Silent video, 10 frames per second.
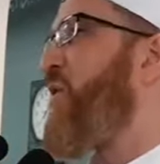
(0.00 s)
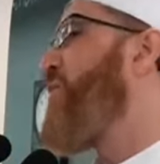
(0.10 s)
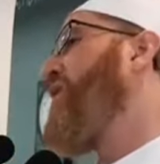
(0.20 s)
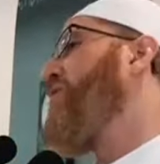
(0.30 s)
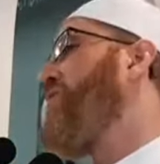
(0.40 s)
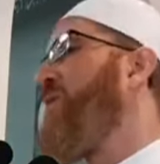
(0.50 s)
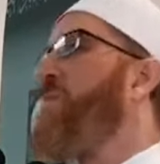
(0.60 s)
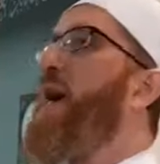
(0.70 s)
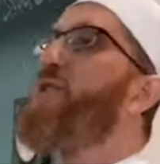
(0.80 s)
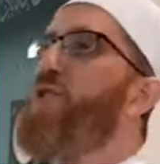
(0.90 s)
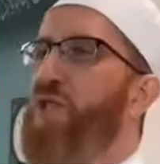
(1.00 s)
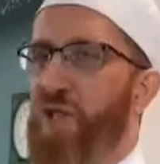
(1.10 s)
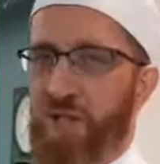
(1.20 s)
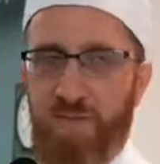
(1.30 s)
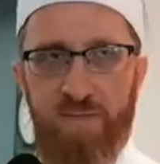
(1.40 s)
or whether it's from bad to
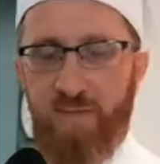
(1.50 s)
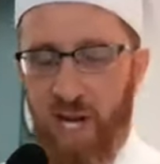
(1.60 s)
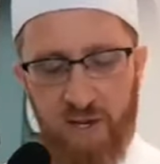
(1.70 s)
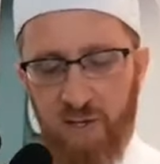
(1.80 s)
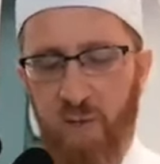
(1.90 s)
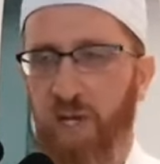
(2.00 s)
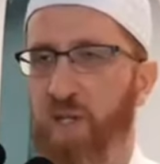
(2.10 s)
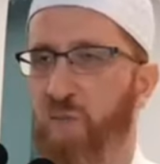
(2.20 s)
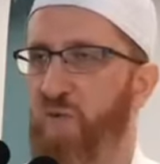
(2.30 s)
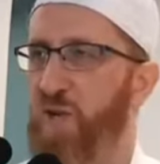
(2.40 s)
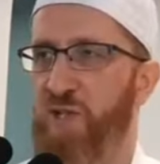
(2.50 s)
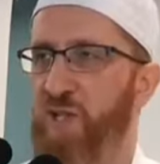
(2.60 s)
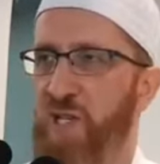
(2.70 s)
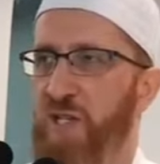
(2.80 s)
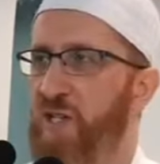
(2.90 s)
good. Either way, the
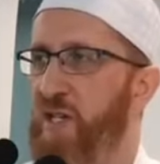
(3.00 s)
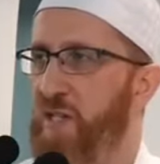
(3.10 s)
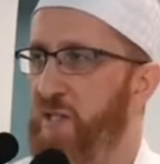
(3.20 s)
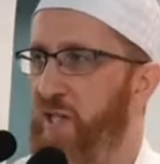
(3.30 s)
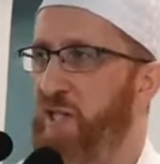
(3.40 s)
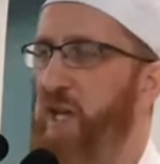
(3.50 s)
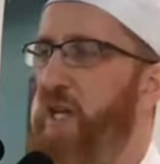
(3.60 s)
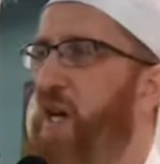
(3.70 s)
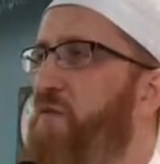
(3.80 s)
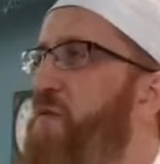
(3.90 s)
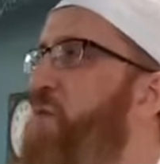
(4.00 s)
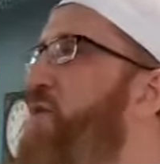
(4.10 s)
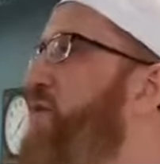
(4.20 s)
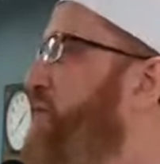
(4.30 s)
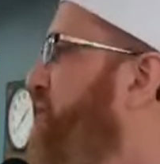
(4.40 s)
Mufassirin, they allow for
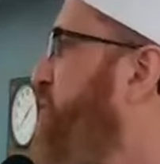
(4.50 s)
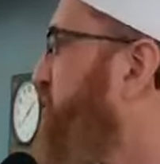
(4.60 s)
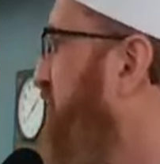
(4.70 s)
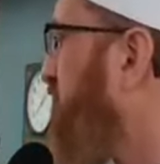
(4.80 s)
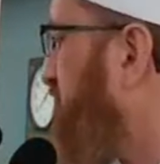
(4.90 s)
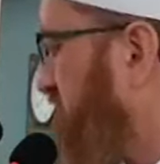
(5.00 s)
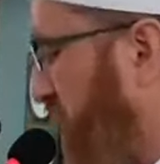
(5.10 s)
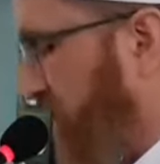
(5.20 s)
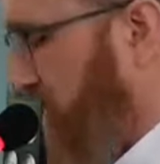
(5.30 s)
both interpretations.